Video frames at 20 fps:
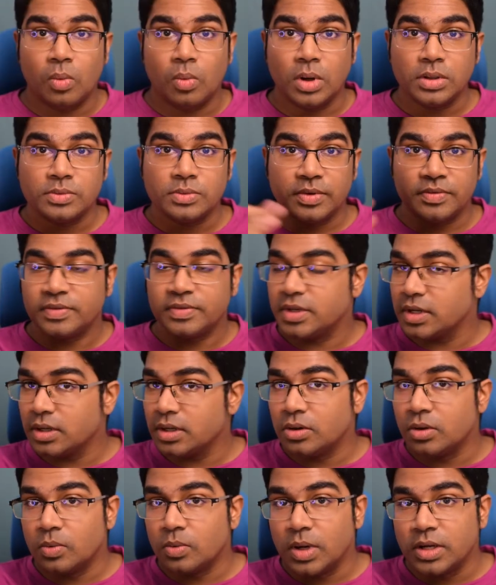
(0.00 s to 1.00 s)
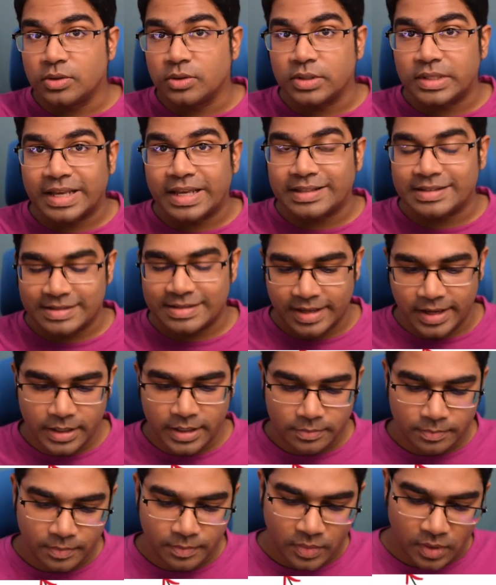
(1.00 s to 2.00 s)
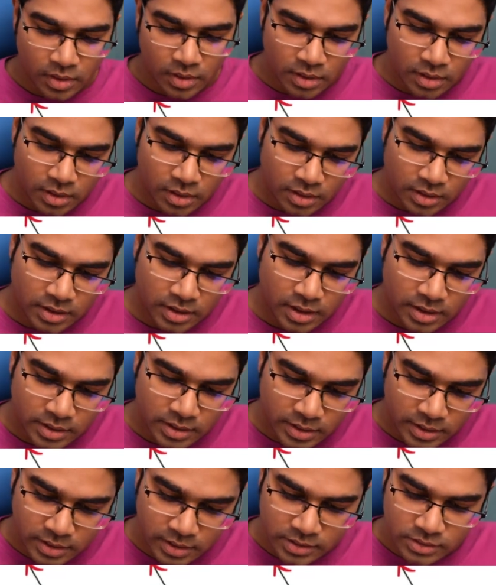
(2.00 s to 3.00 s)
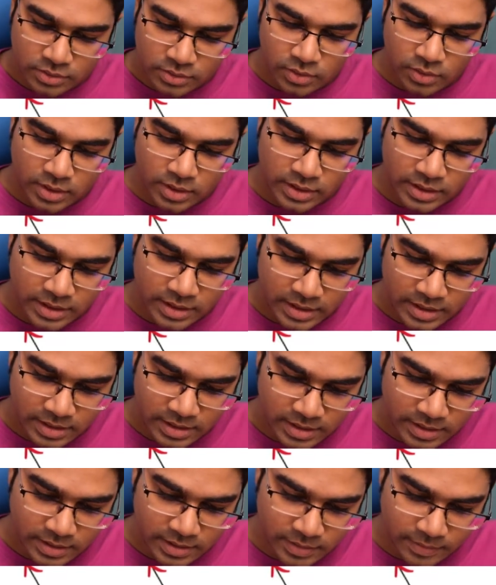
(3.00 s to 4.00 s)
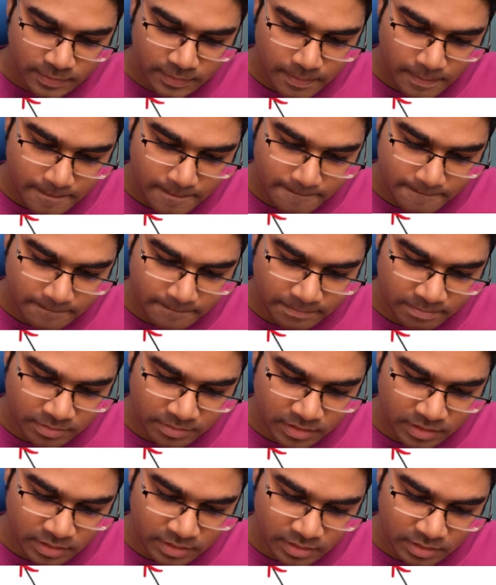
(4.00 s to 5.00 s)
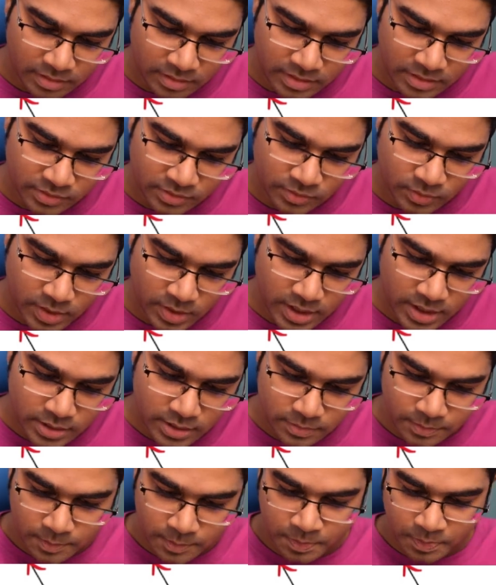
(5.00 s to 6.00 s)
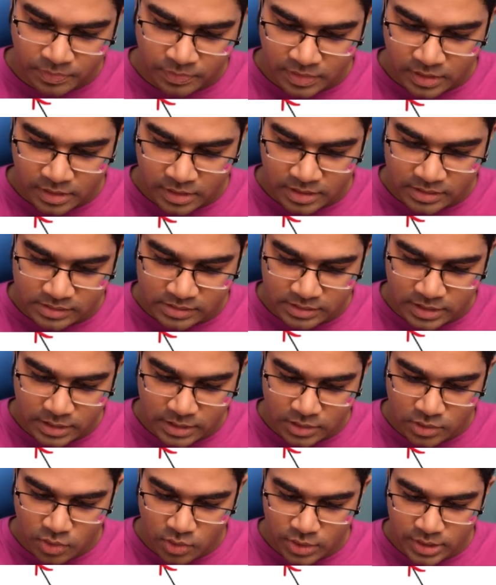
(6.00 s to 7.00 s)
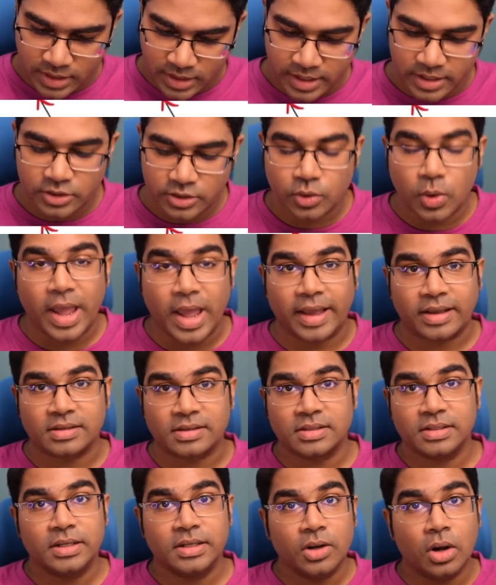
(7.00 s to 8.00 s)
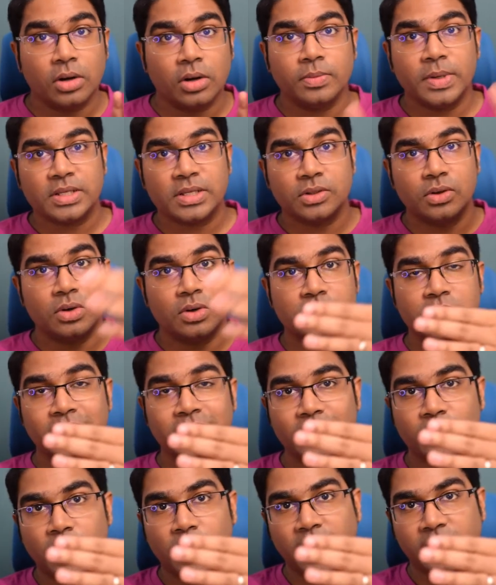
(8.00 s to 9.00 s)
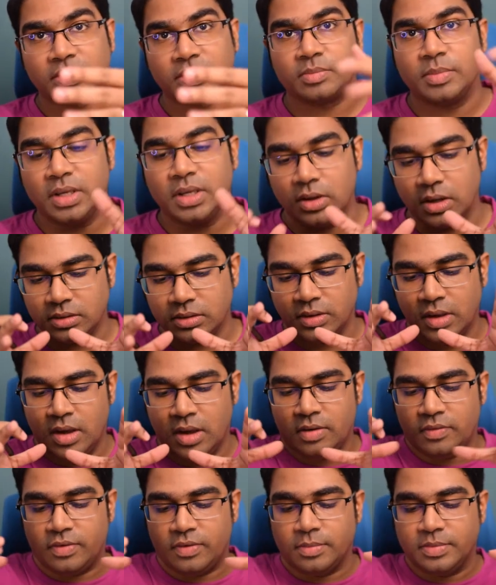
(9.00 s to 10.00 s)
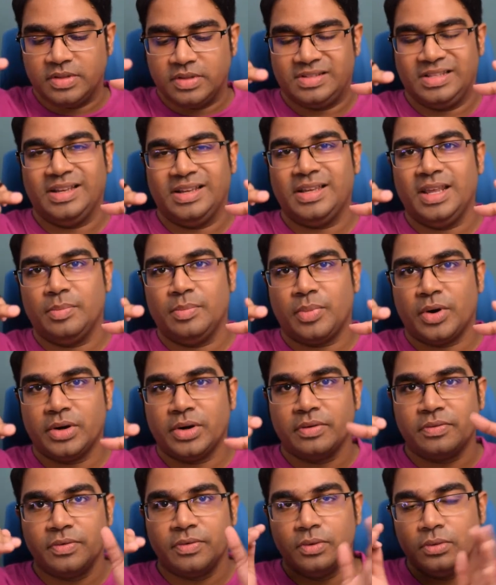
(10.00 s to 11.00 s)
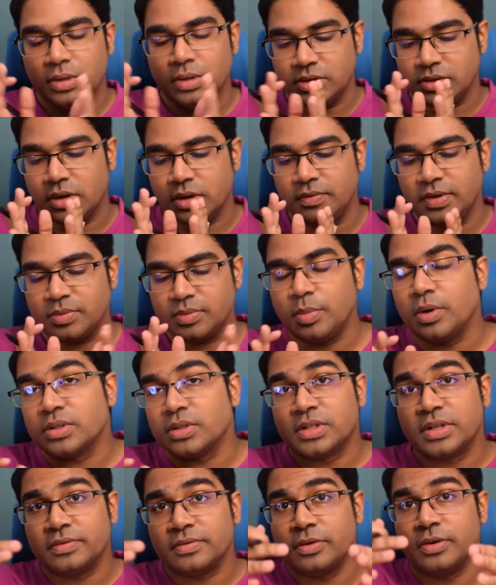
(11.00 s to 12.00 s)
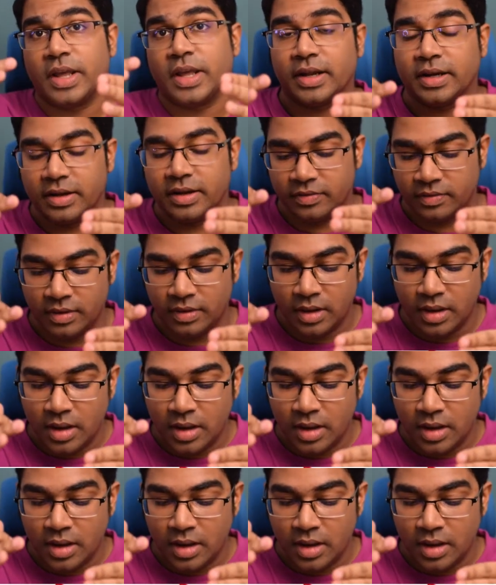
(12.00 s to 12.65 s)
Once we've turned over to the other side, current is going in here, this way. It's still going into X. It always goes into X because from the circuit point of view, it's always positive to negative.